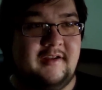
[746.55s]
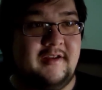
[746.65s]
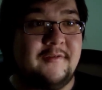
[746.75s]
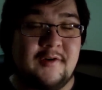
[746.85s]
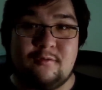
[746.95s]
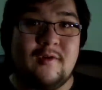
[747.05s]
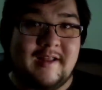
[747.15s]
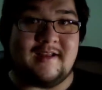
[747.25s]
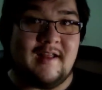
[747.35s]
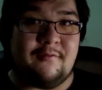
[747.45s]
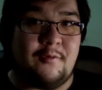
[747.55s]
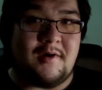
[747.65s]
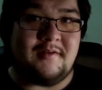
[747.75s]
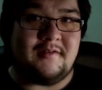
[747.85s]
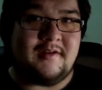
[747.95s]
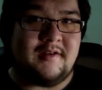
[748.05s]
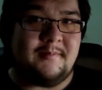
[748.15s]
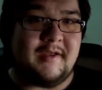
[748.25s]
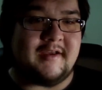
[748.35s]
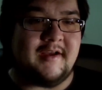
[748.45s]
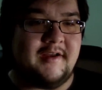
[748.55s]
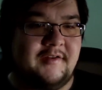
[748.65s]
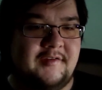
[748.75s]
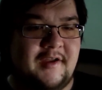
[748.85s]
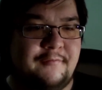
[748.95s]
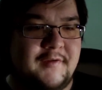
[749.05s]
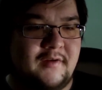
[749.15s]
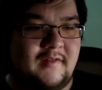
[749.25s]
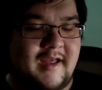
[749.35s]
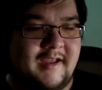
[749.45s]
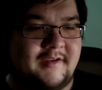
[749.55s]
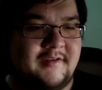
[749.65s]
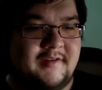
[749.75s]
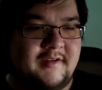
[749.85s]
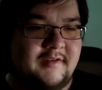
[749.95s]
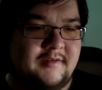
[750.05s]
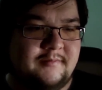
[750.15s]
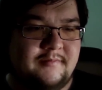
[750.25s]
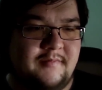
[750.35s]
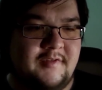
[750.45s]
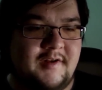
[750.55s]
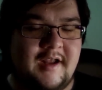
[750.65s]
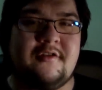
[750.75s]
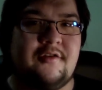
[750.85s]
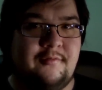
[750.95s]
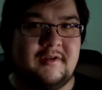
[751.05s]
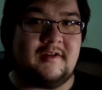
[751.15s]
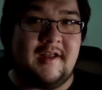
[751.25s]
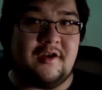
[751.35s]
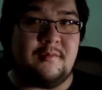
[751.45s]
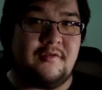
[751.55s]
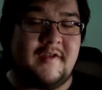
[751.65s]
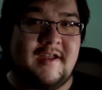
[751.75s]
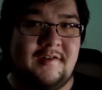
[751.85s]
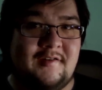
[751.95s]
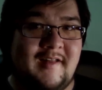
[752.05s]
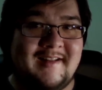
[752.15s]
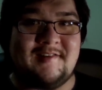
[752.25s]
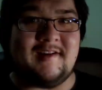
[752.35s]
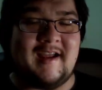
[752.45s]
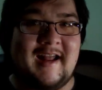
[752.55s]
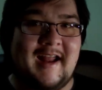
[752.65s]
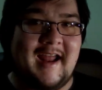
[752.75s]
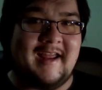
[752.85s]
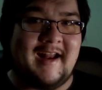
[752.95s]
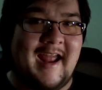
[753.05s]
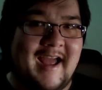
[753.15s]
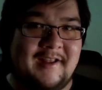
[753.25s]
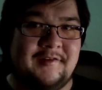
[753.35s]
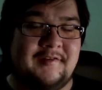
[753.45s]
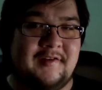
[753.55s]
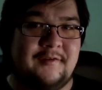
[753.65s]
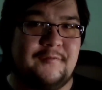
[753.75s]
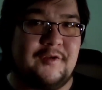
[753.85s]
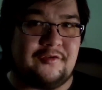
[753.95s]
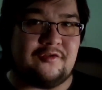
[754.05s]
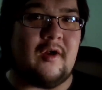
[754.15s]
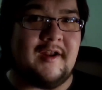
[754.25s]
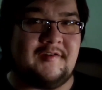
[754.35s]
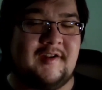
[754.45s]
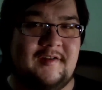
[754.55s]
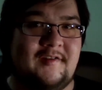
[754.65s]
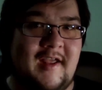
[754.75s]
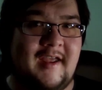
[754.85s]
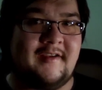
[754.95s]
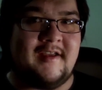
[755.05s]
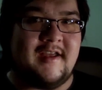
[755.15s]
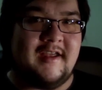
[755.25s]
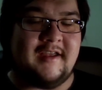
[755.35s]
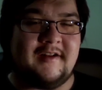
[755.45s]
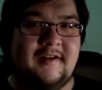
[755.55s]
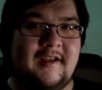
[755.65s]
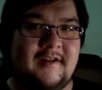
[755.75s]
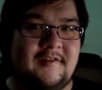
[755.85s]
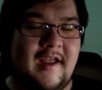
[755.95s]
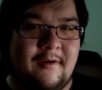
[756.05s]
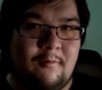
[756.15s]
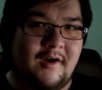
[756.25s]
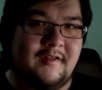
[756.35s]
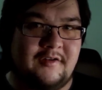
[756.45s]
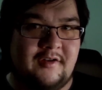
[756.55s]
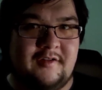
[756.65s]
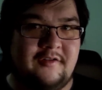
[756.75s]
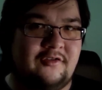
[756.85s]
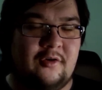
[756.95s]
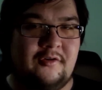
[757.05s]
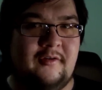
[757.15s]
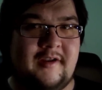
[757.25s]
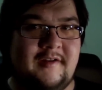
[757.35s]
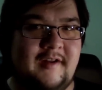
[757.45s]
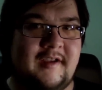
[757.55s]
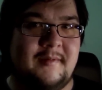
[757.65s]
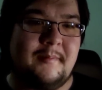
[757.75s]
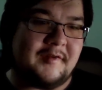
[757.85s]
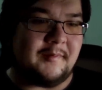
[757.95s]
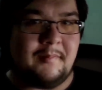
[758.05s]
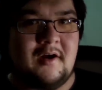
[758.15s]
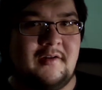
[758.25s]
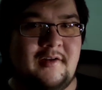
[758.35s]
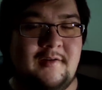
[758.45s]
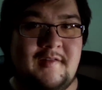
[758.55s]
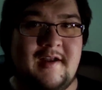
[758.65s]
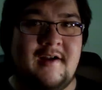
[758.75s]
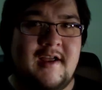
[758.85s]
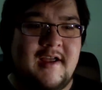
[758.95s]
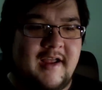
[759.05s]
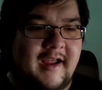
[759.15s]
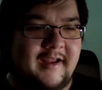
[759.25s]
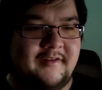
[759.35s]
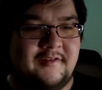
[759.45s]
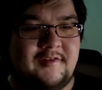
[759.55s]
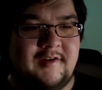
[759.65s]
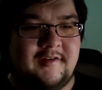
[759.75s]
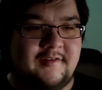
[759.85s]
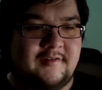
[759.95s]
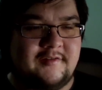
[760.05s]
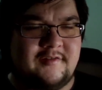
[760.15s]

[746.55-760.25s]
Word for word: even a really clever one, because I feel like the nature of what the Lego Movie is lets it kind of, it has a few strikes it can take. It can, it can take one in the, in the shoulder. It can, it can miss a ball here and there, and to,